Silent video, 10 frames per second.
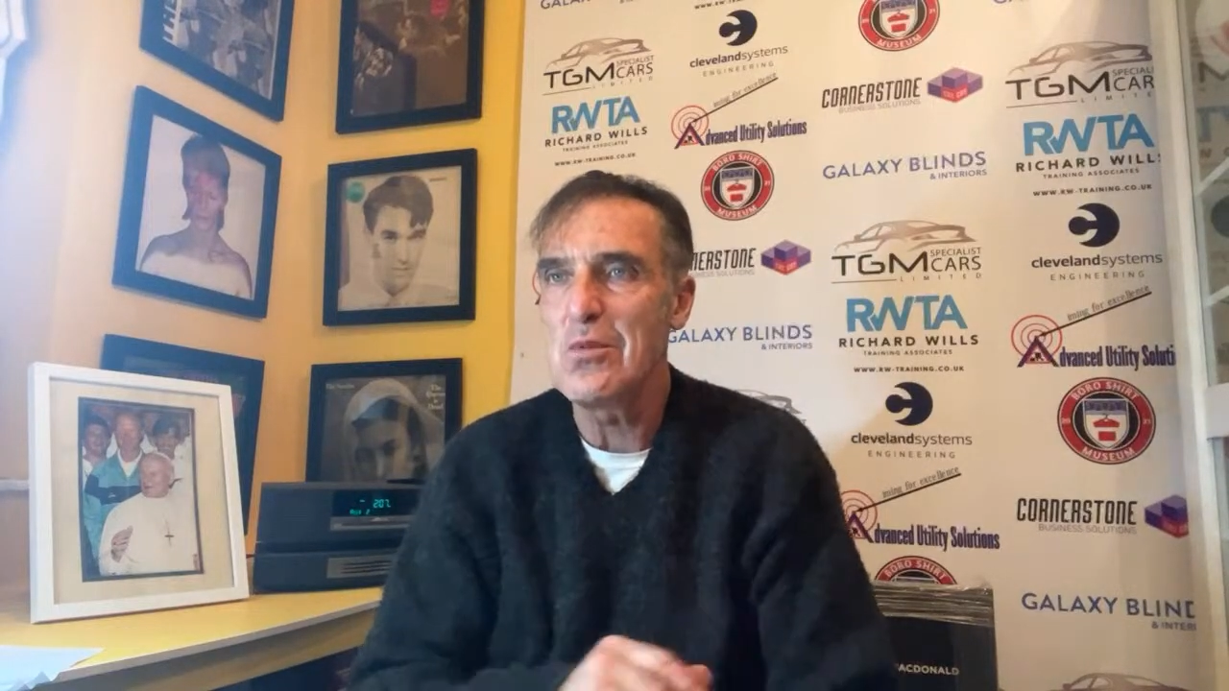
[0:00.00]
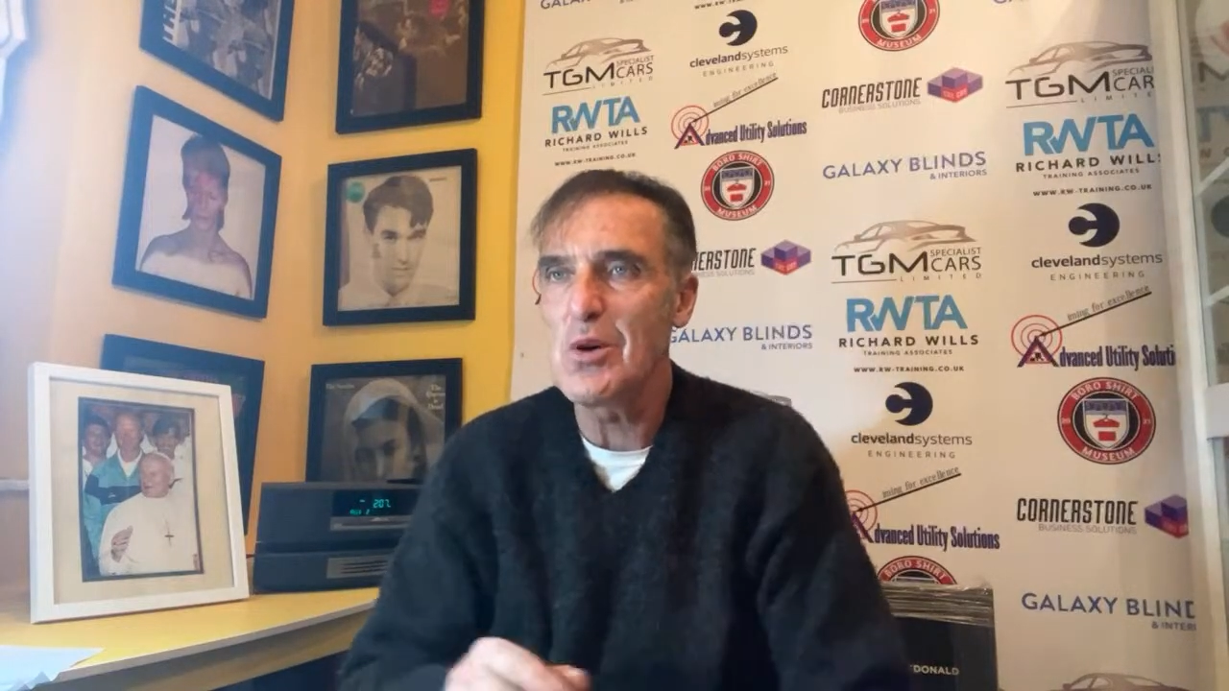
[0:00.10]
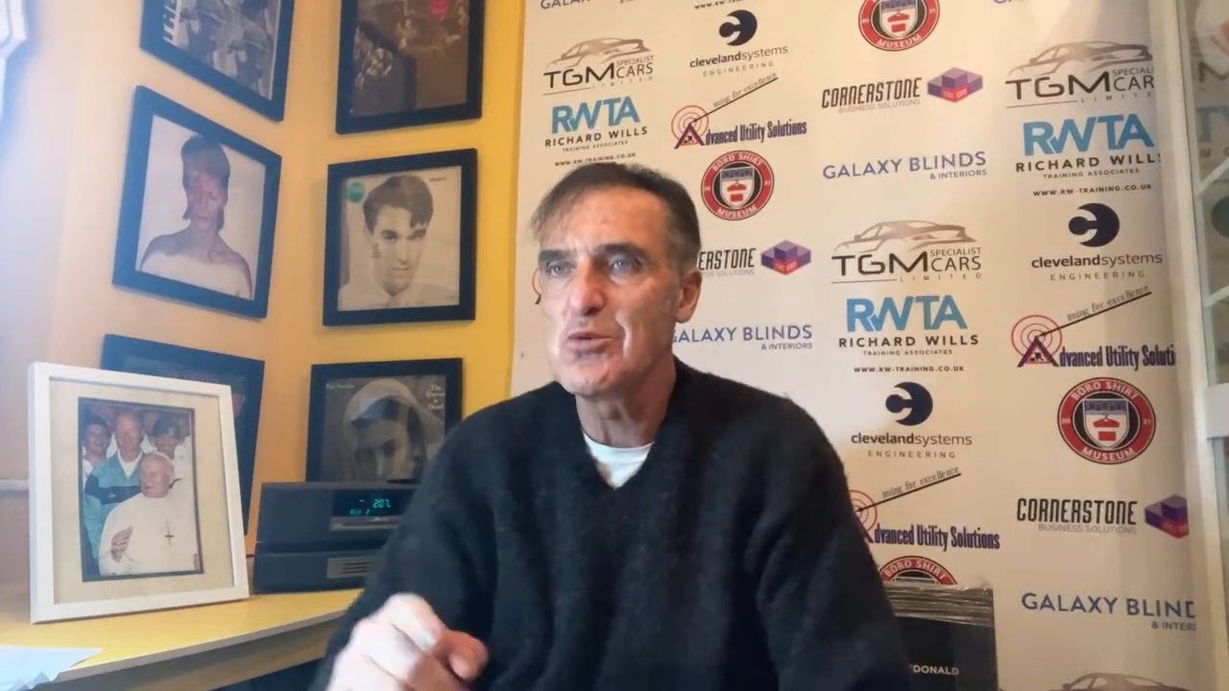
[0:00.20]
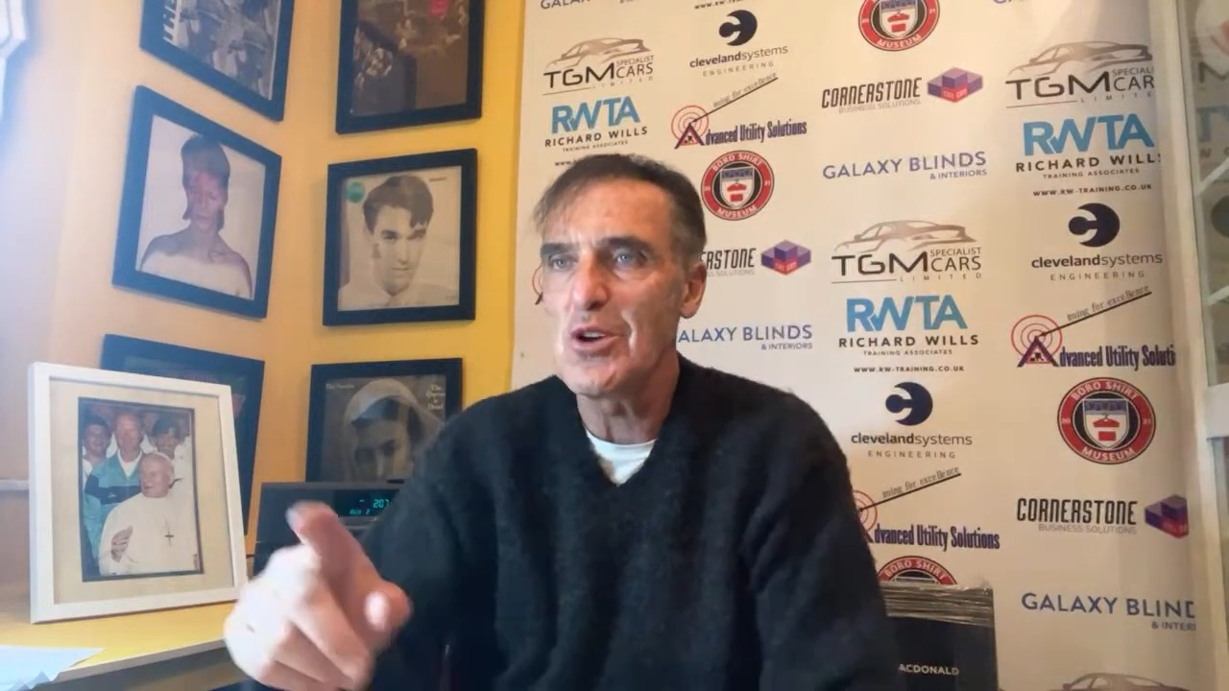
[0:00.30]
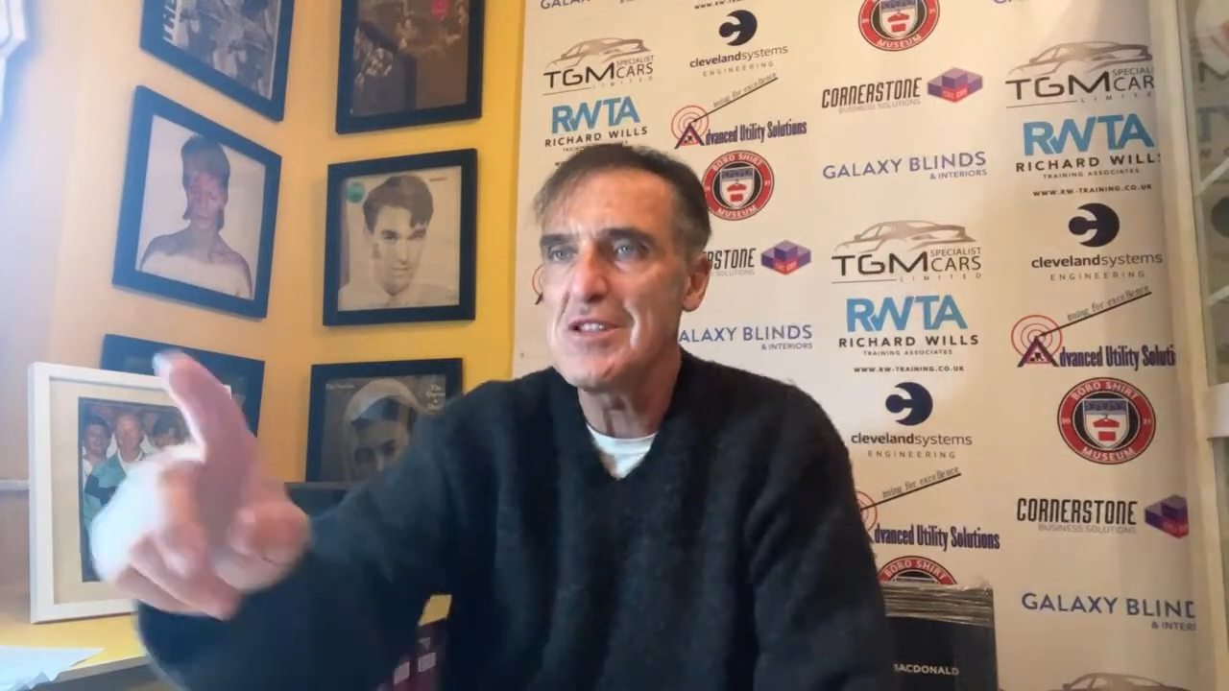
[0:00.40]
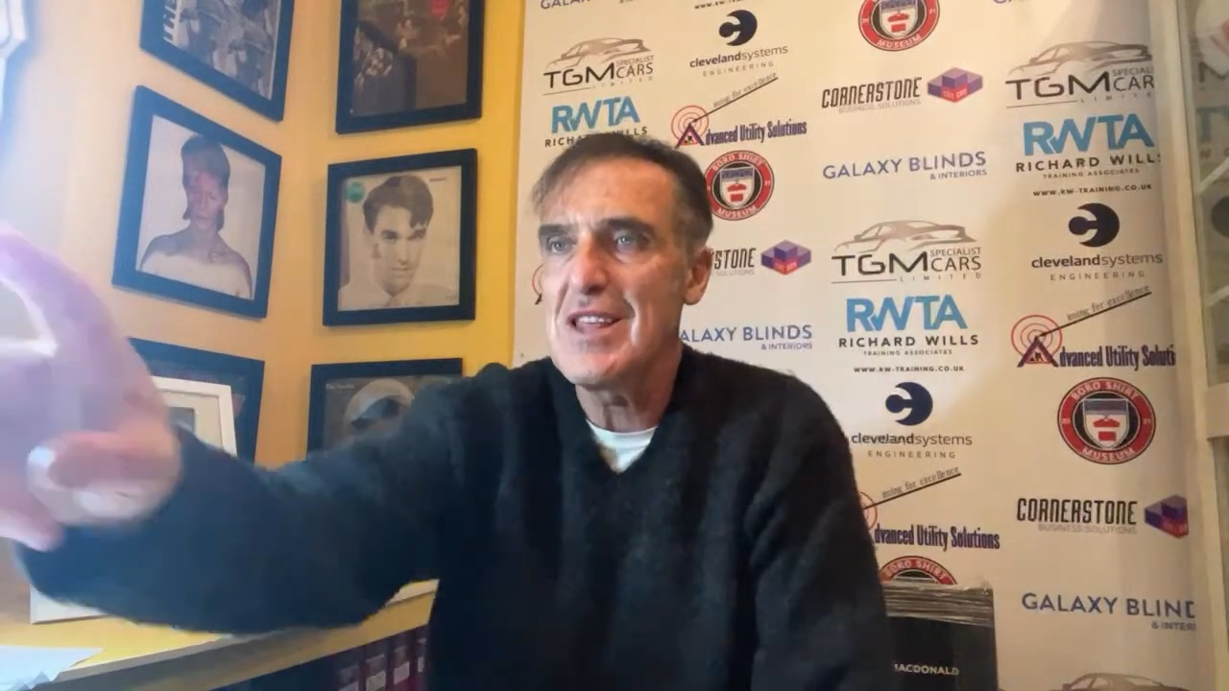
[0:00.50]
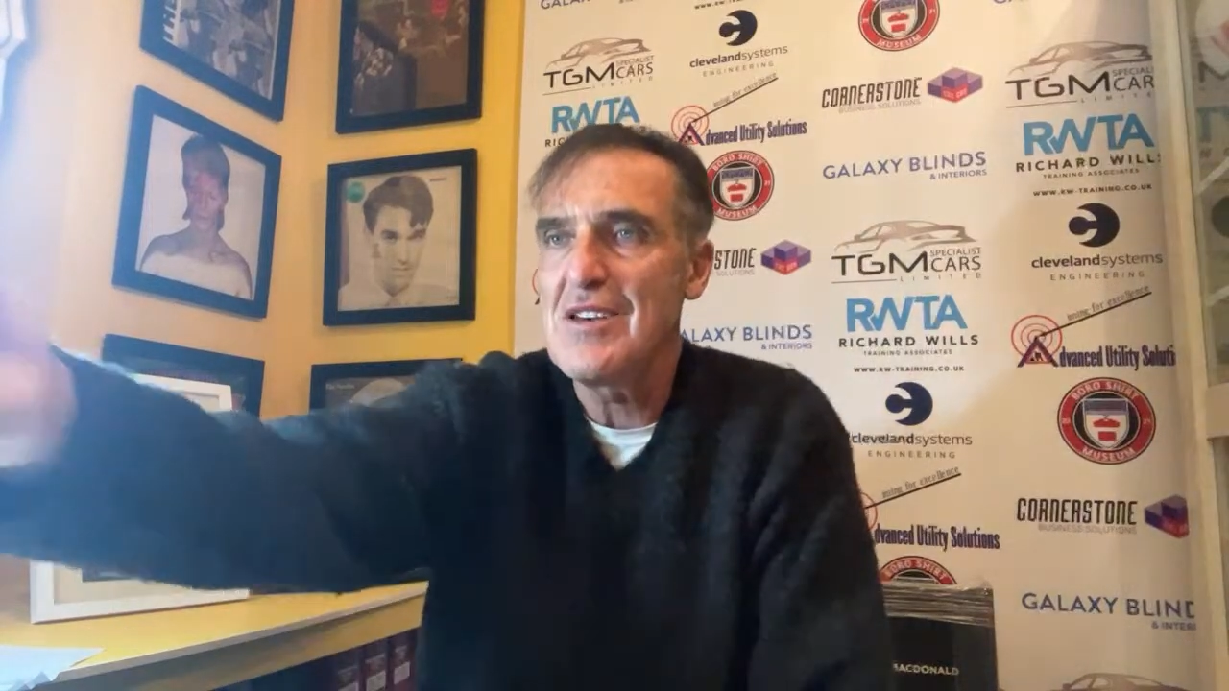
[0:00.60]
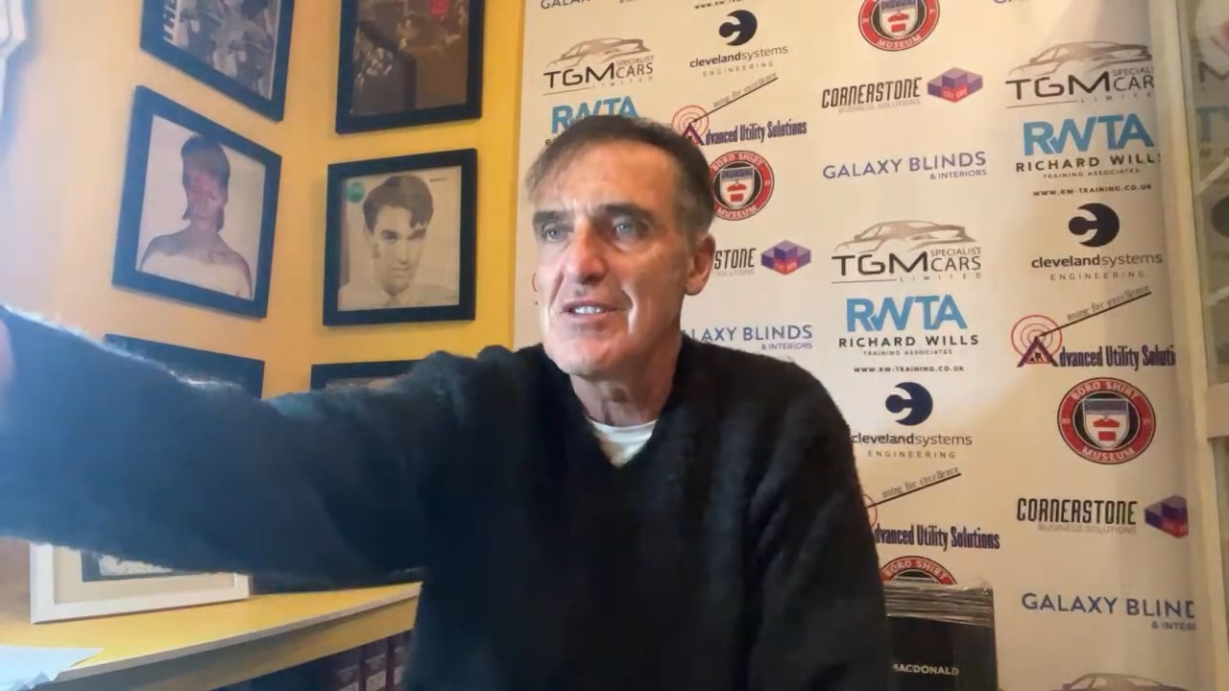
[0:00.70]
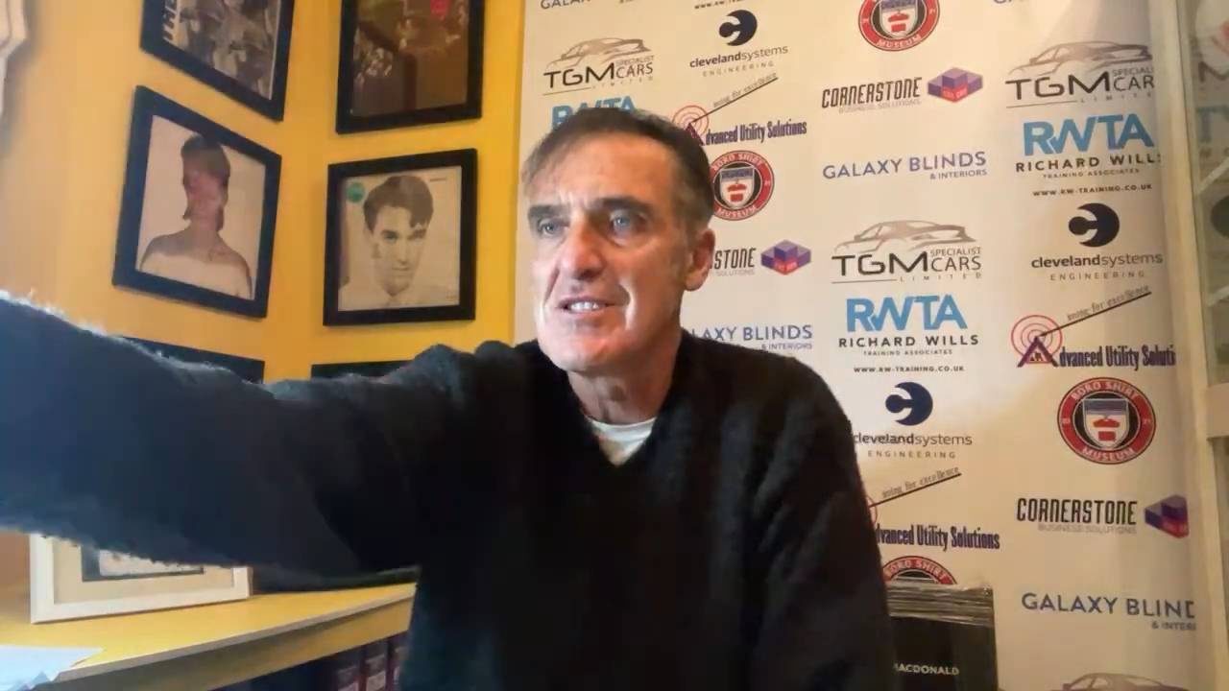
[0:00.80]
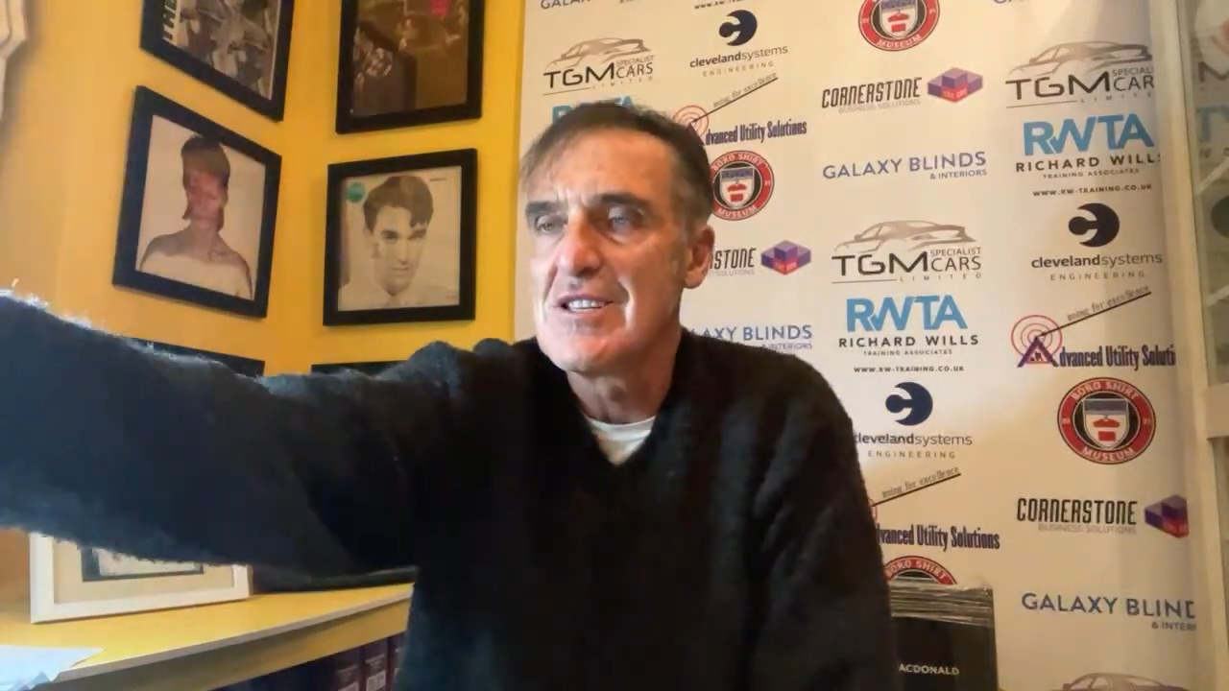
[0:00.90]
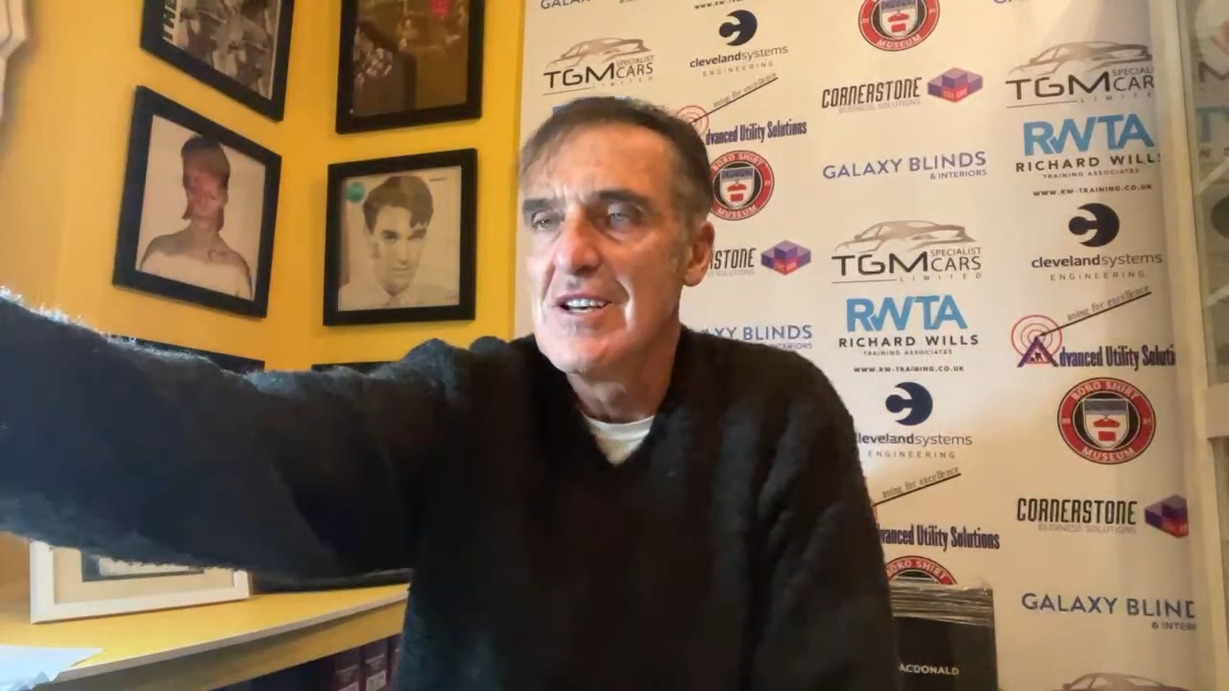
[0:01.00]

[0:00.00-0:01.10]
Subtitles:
Well done, David.